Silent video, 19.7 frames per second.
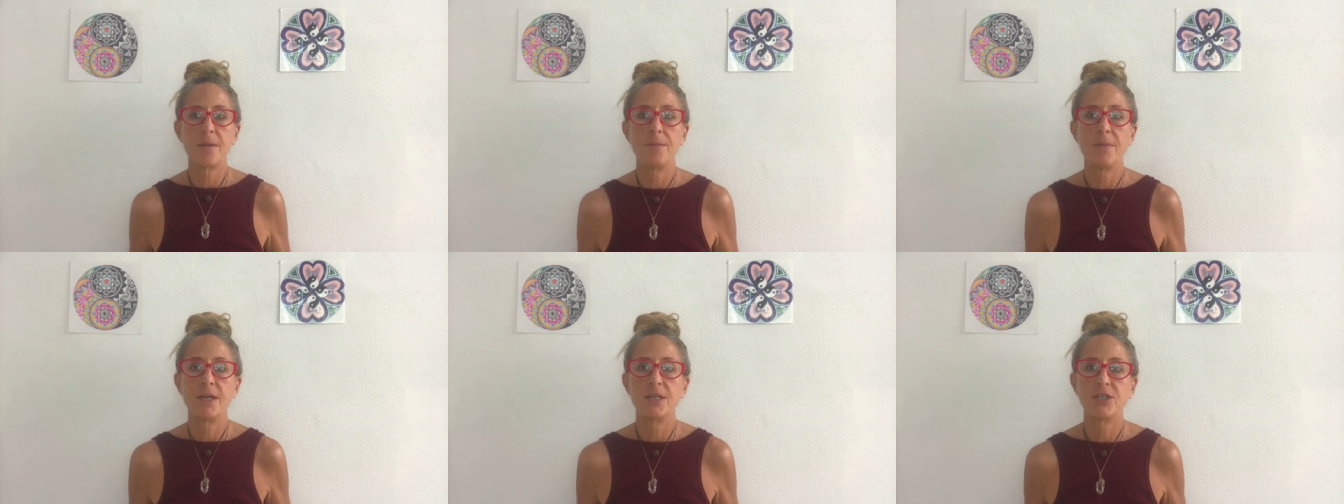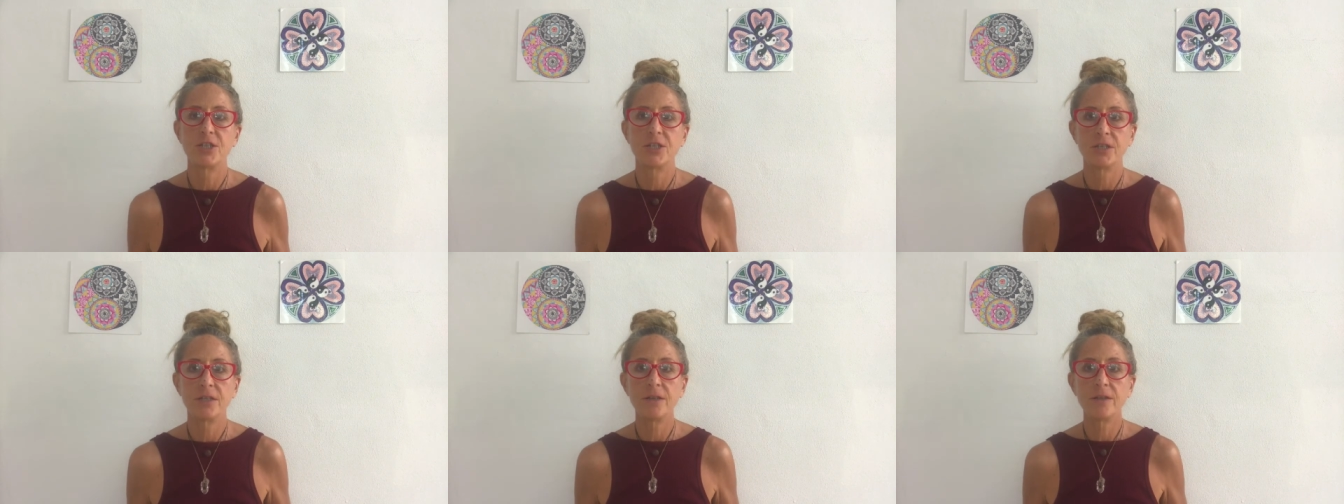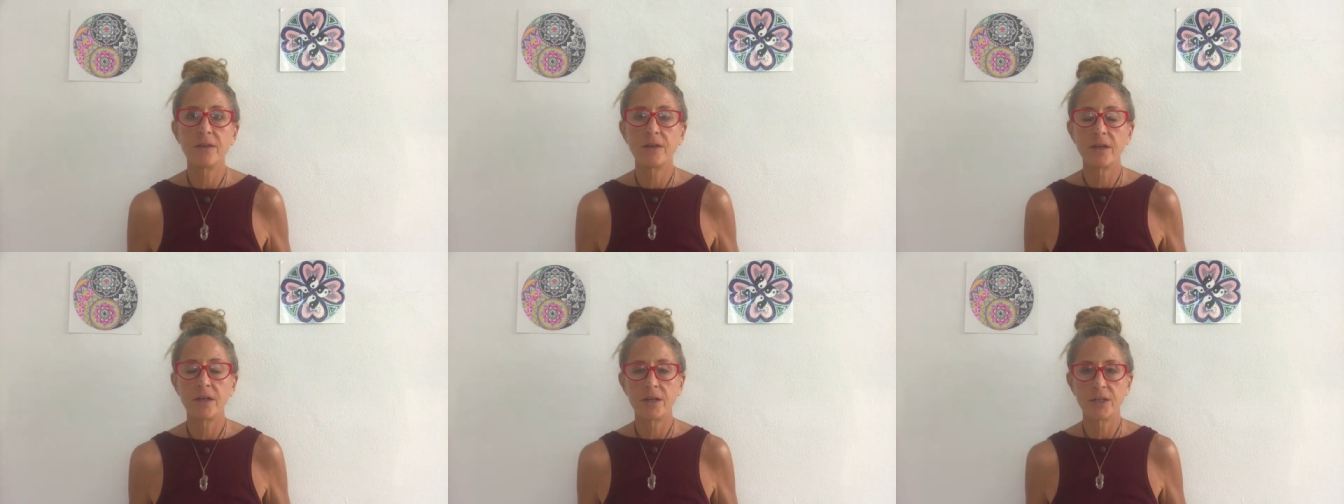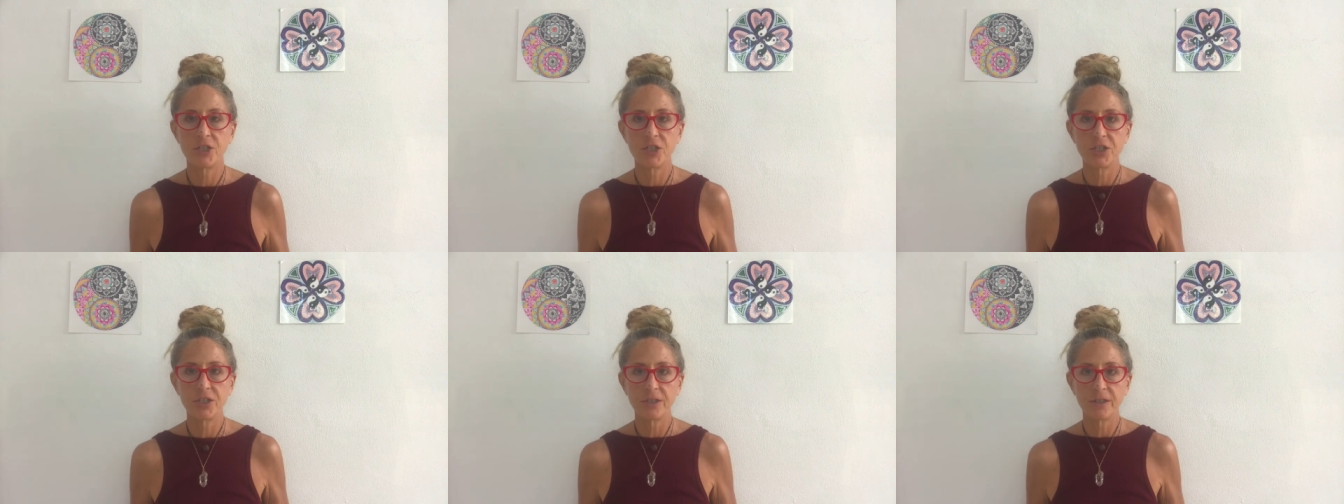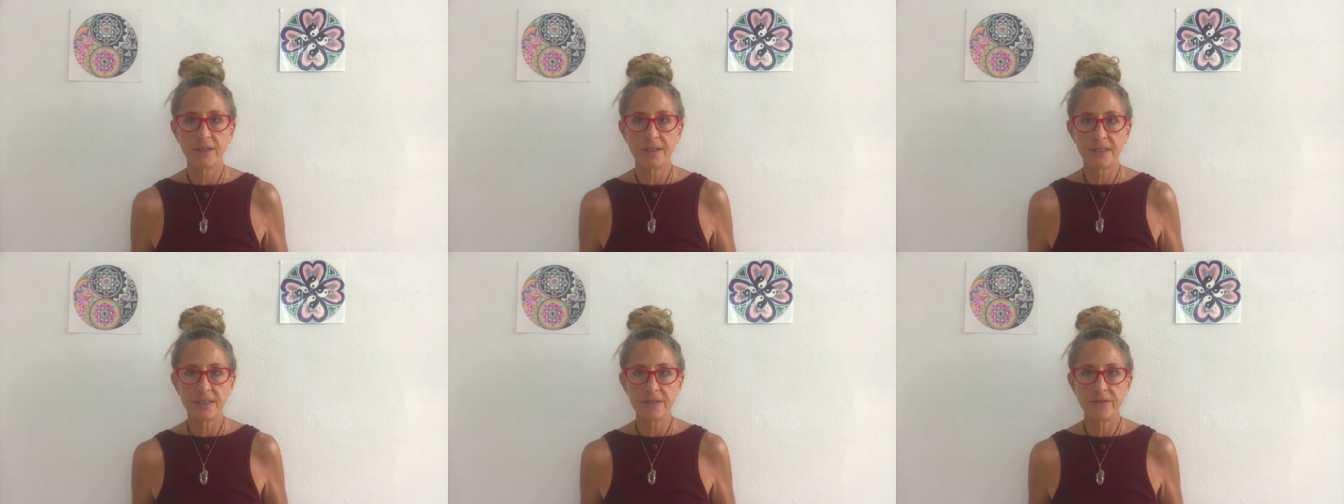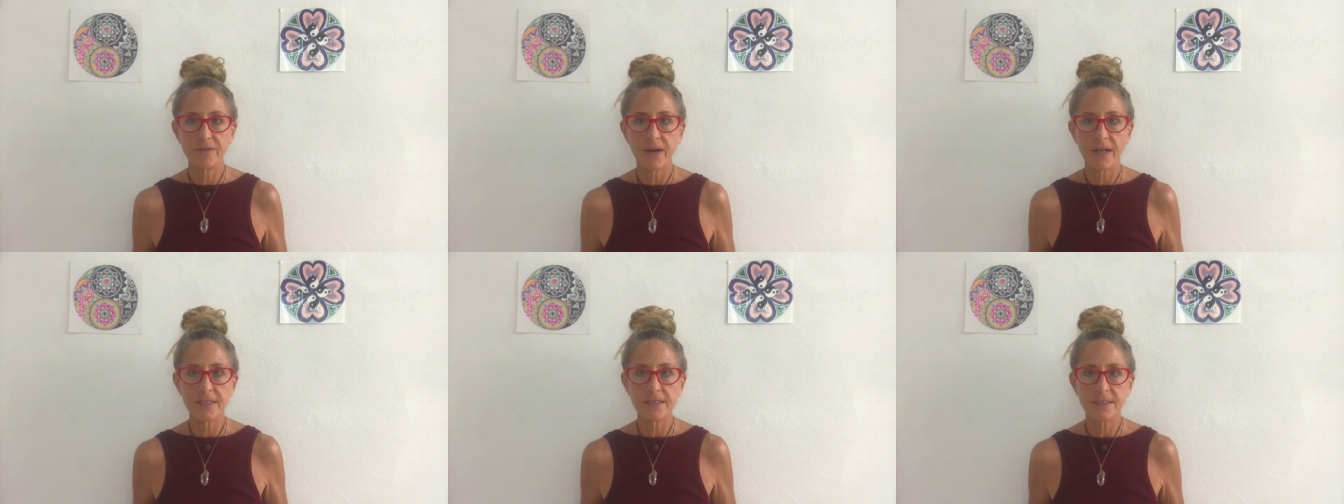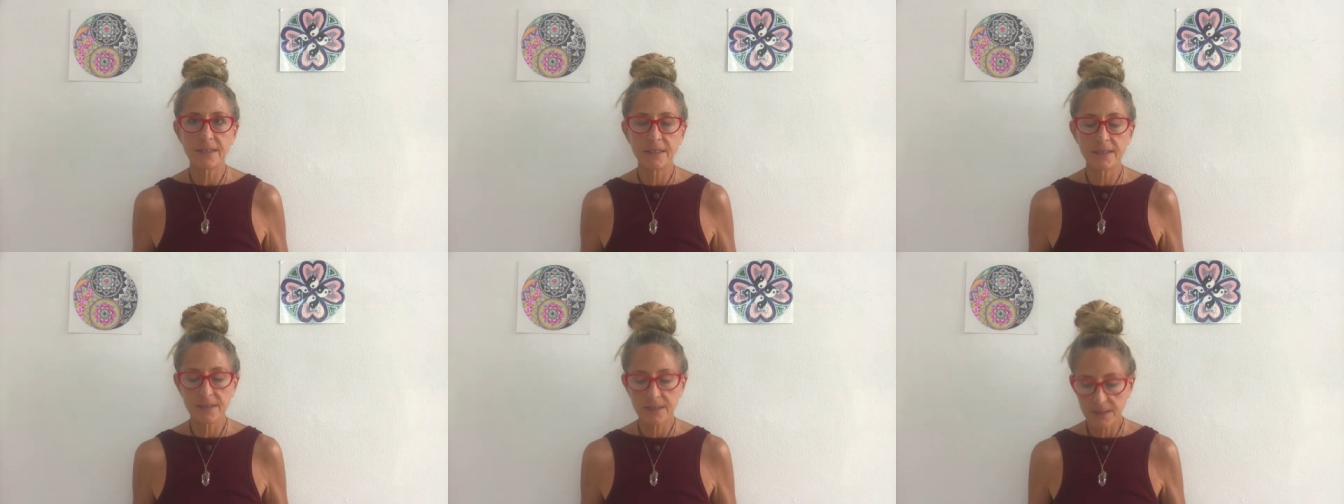mentioned, the shielding
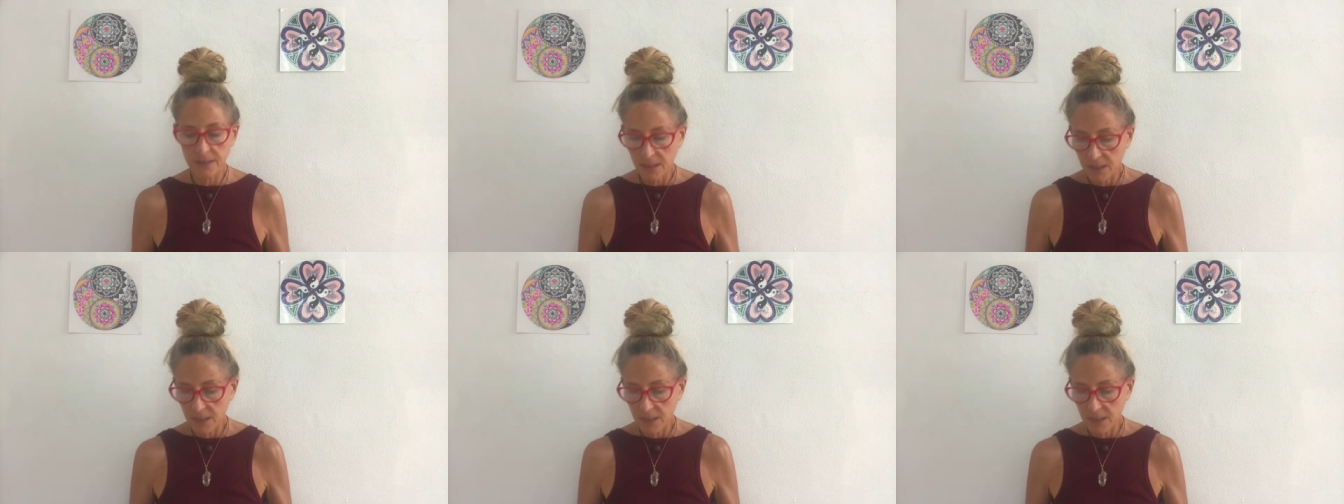devices.